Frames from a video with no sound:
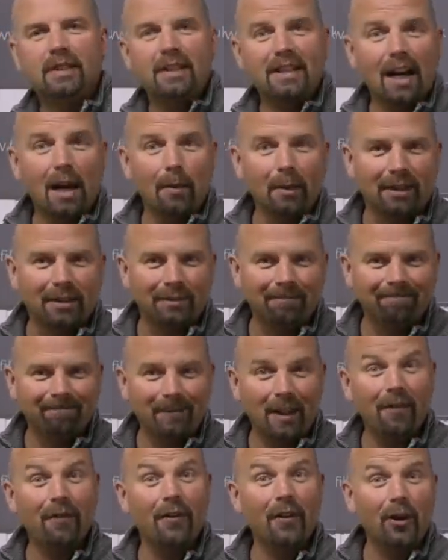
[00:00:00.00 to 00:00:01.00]
Damn it,
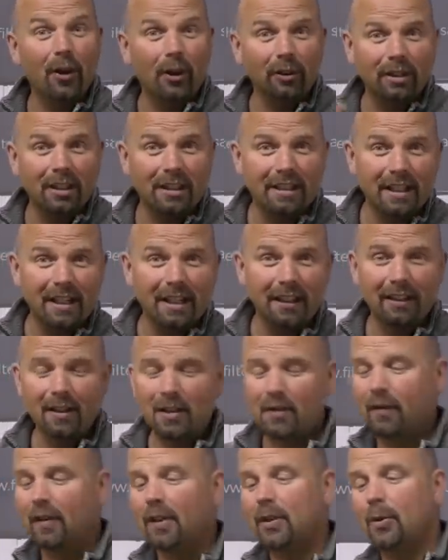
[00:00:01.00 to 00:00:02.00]
I forgot to say in
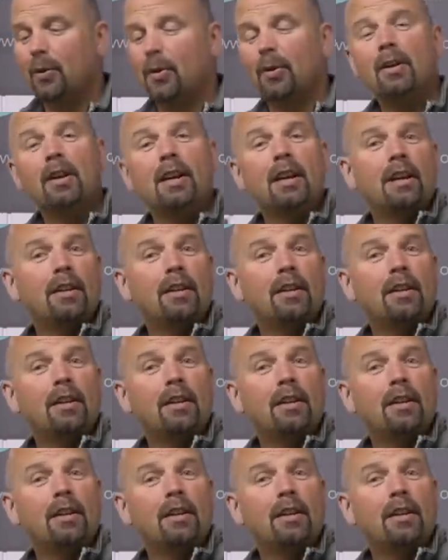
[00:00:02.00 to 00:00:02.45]
this video,